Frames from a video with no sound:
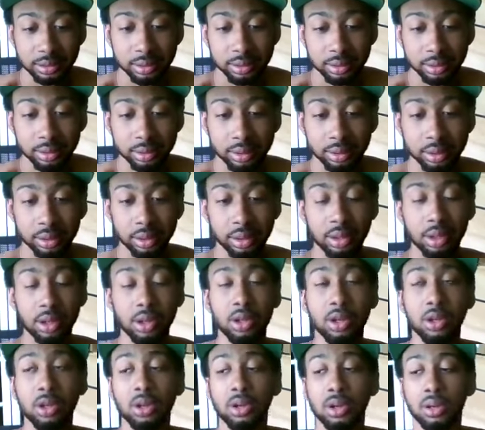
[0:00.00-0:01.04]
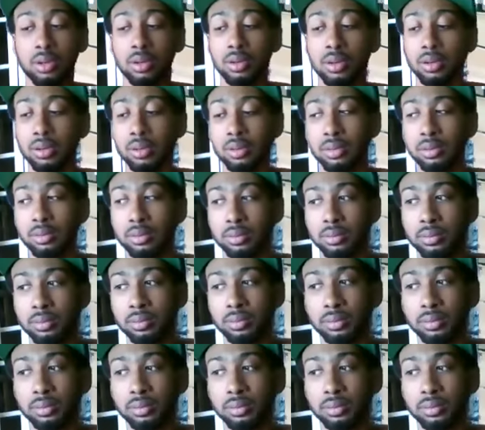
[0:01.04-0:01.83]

No one is speaking in this clip.